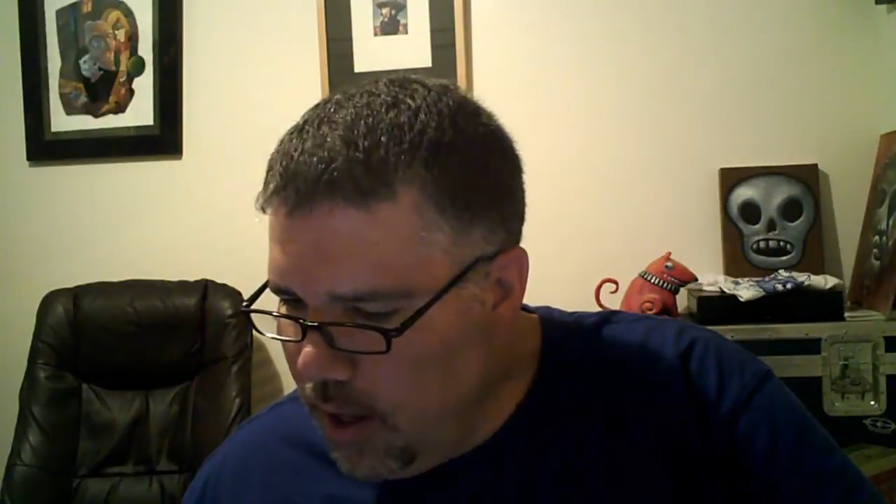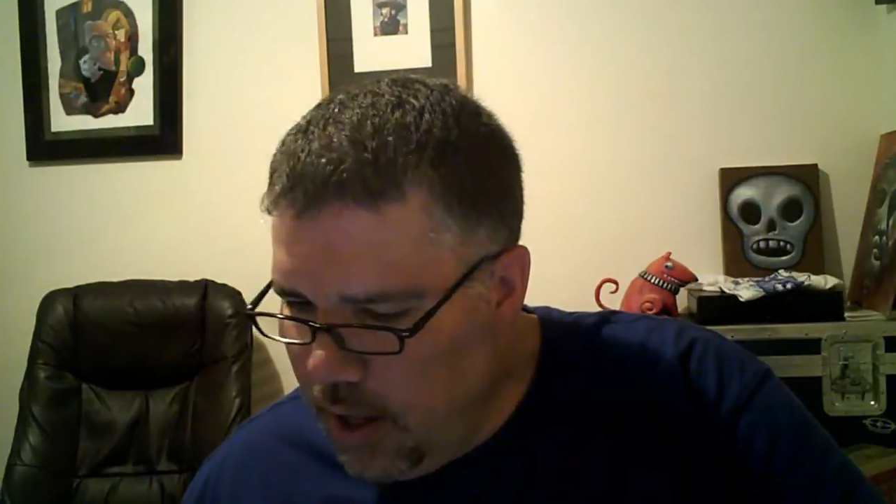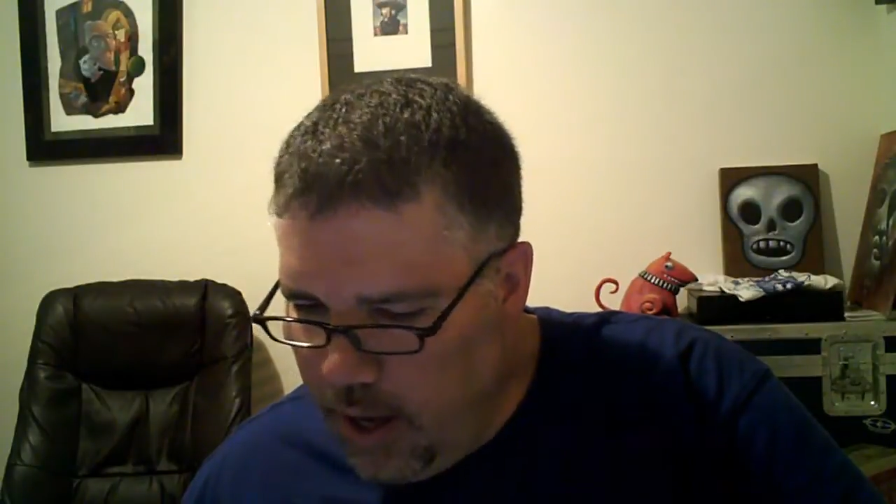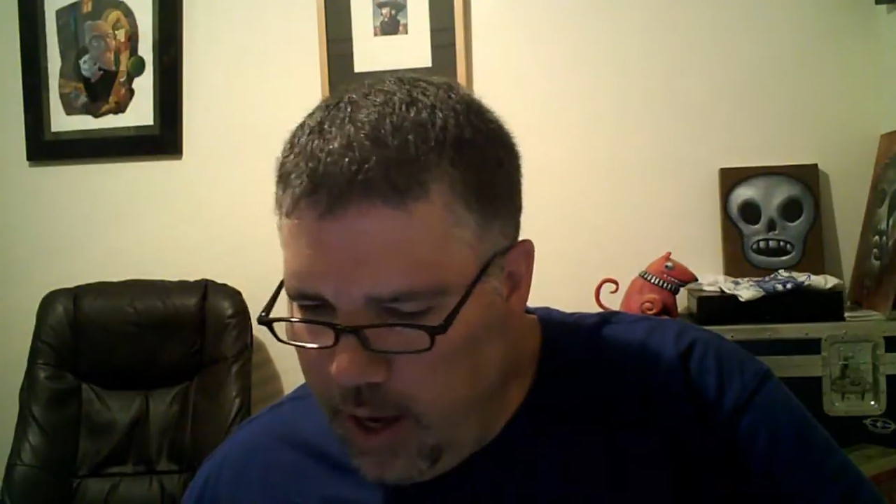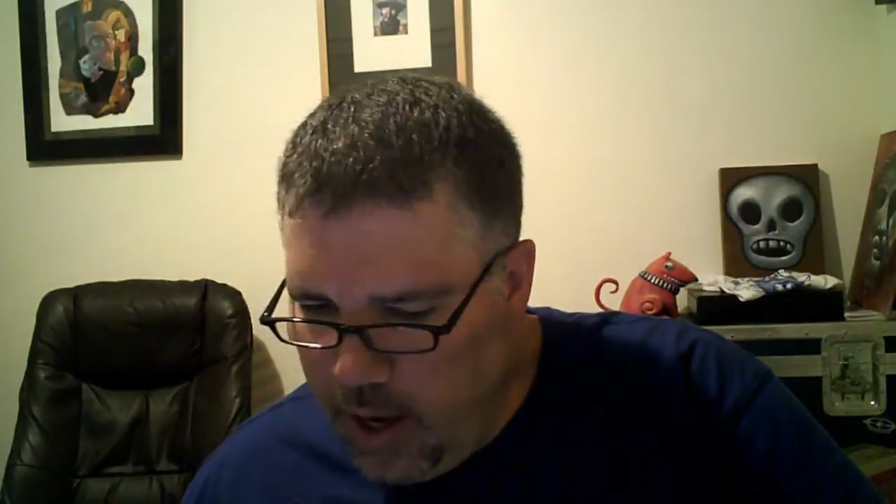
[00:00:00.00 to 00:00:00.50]

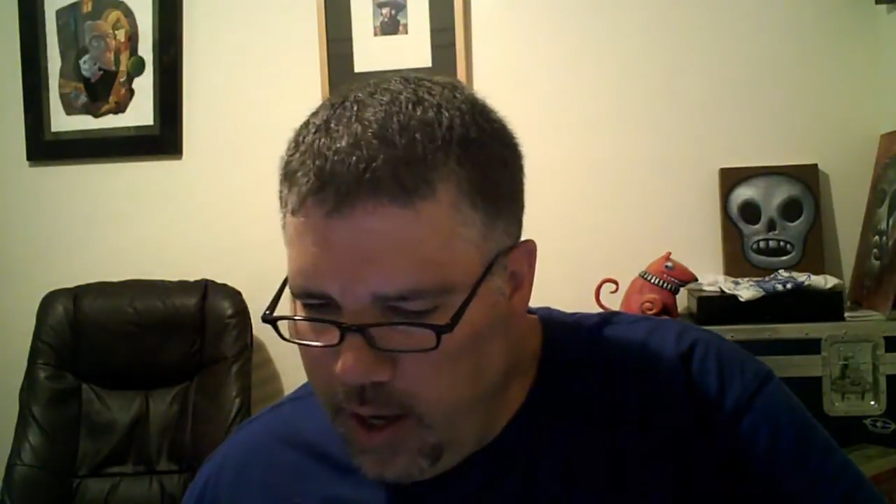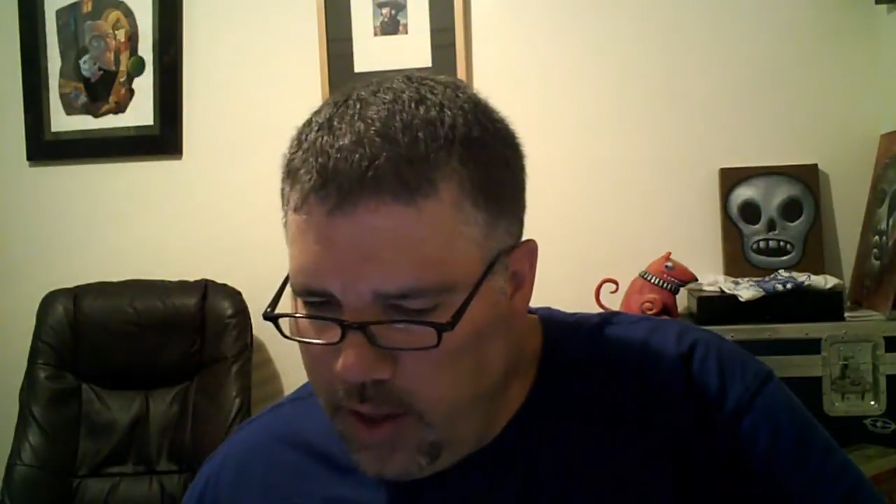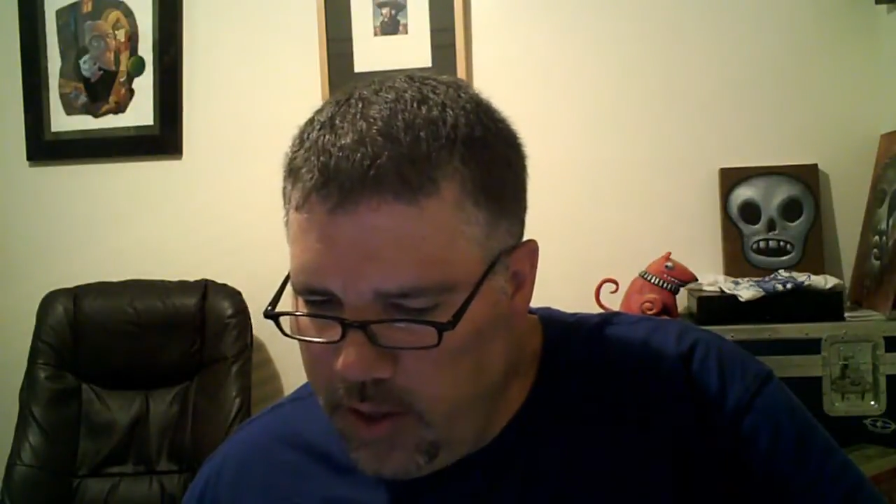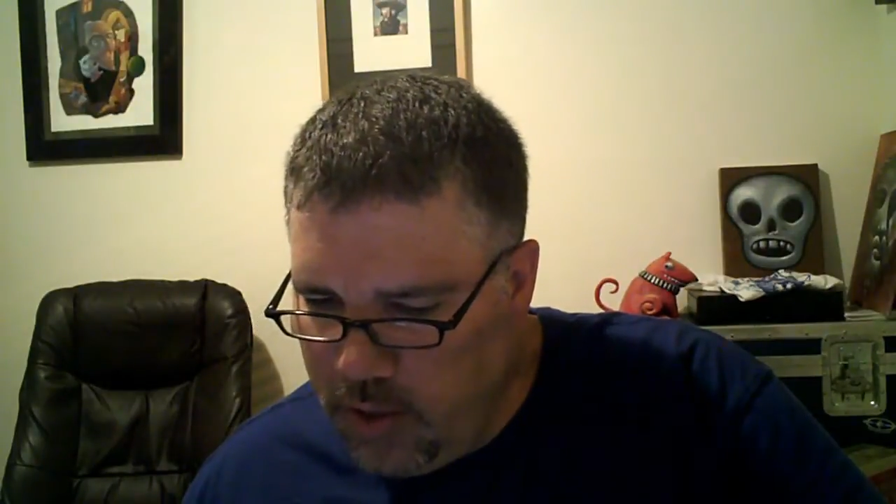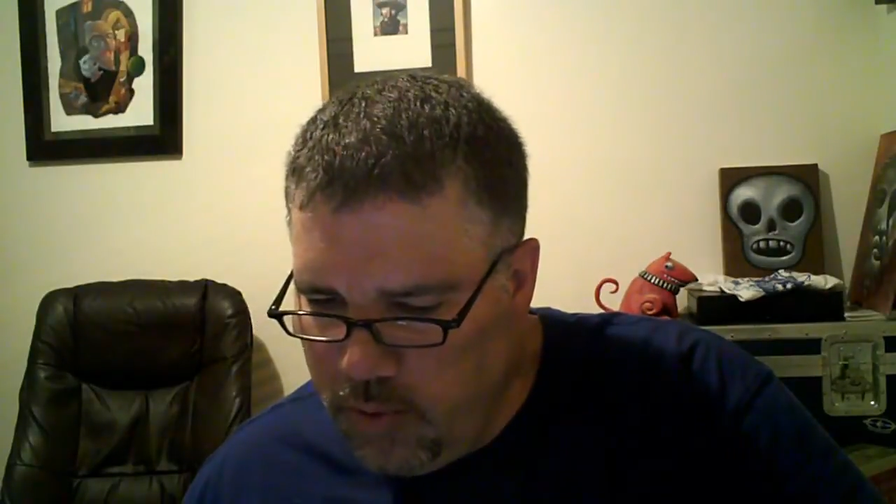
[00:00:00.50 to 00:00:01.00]
and
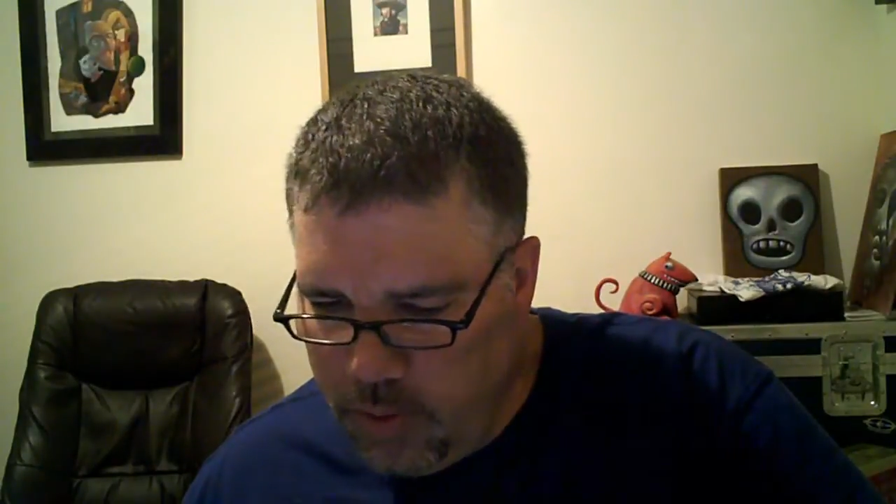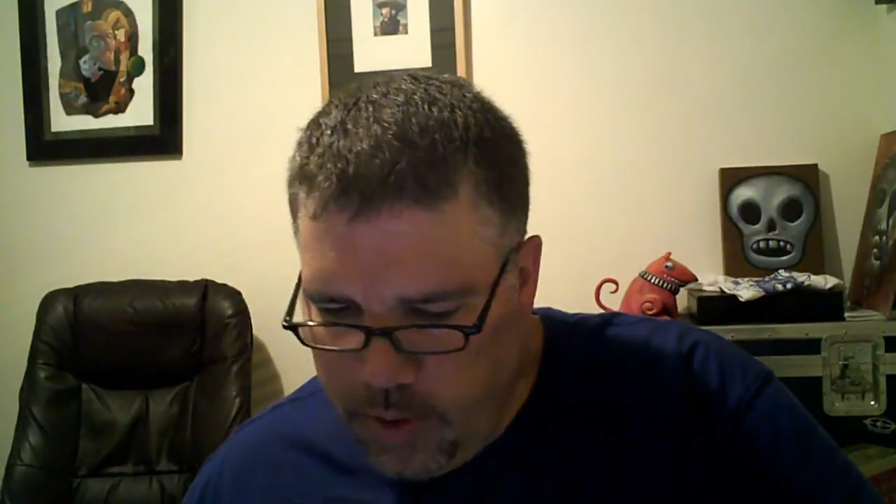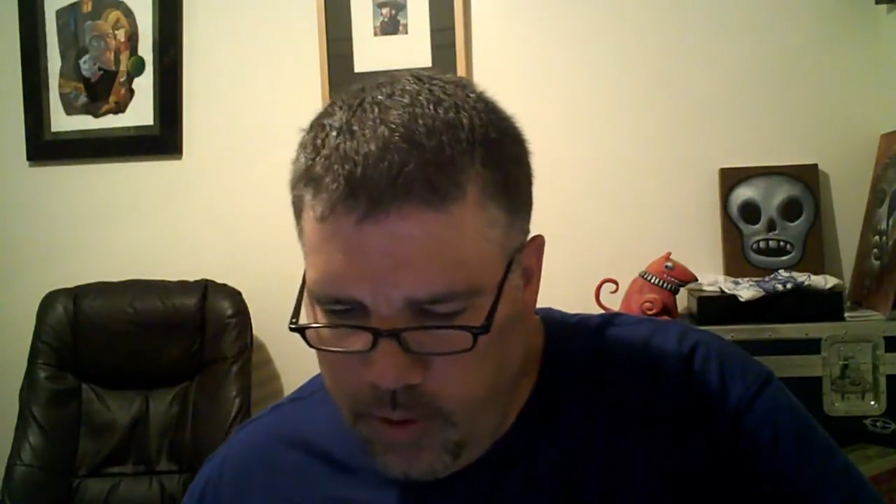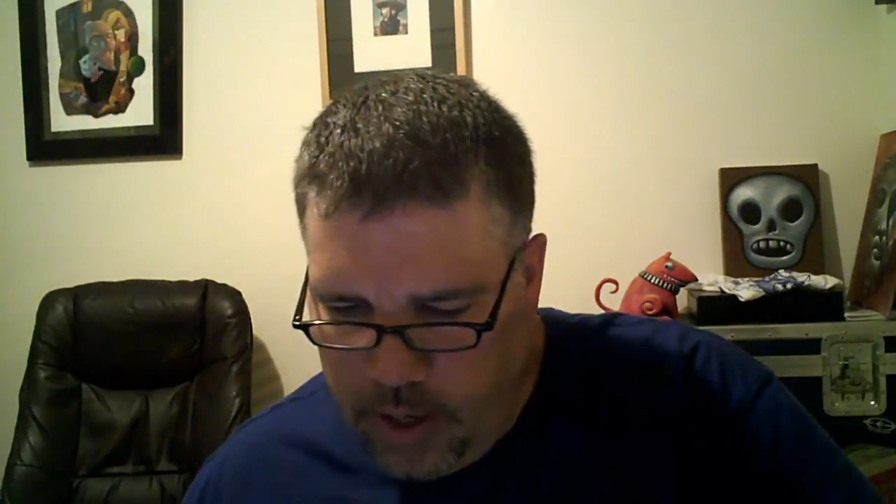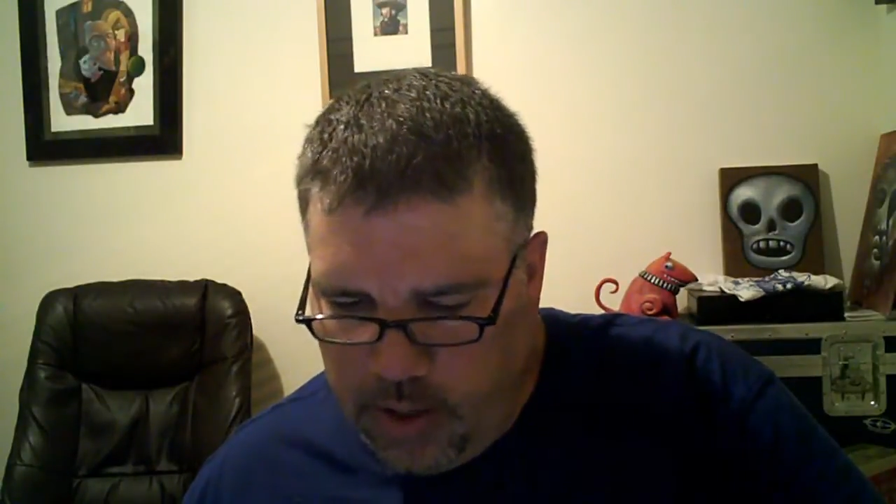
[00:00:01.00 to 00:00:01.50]
he says, When are we
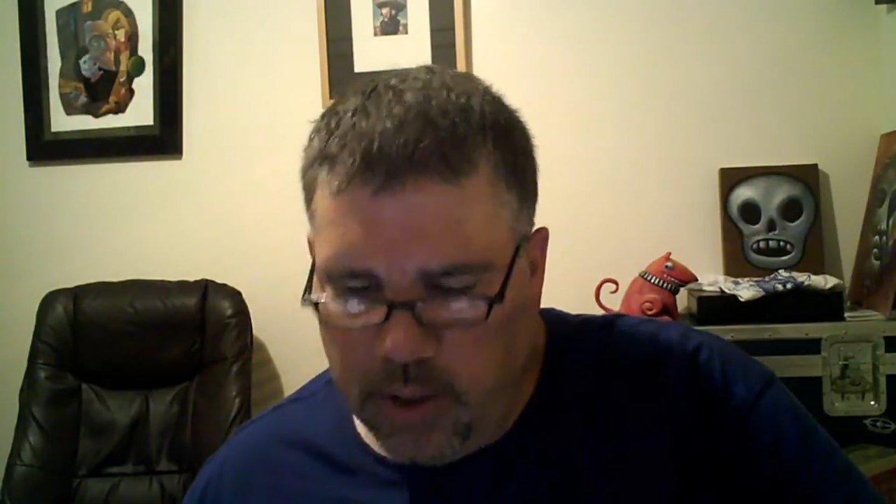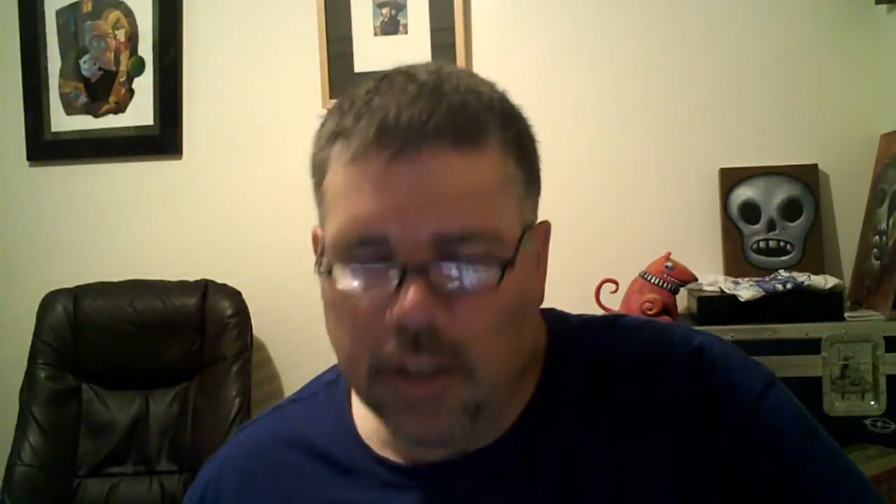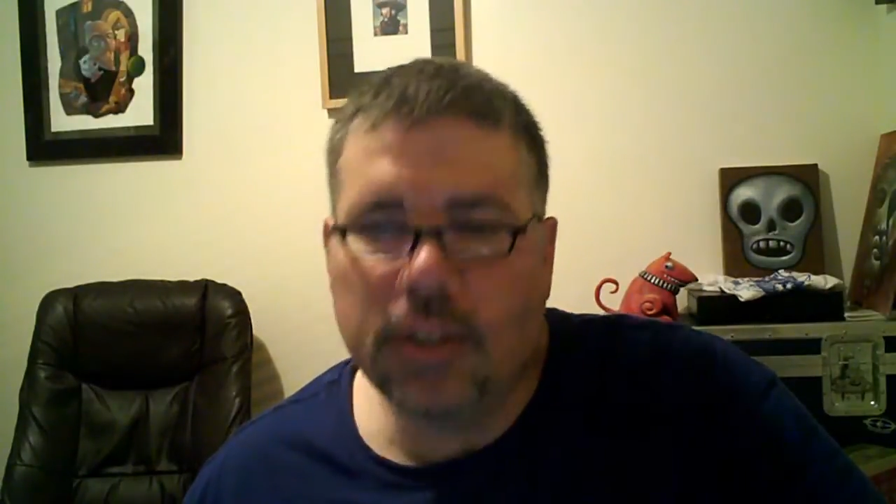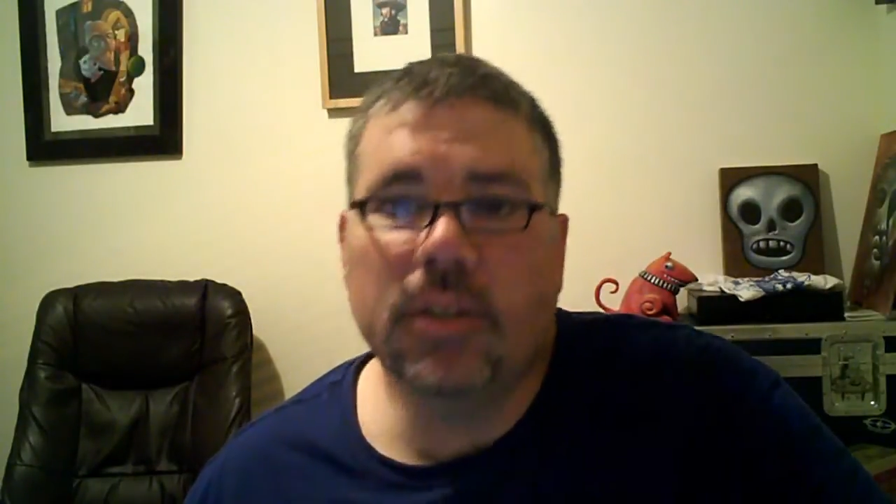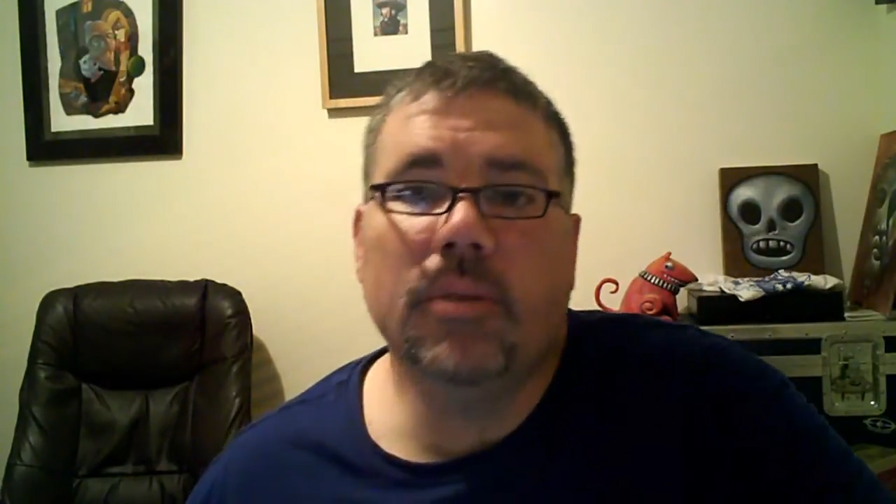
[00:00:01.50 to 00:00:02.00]
going out to lunch?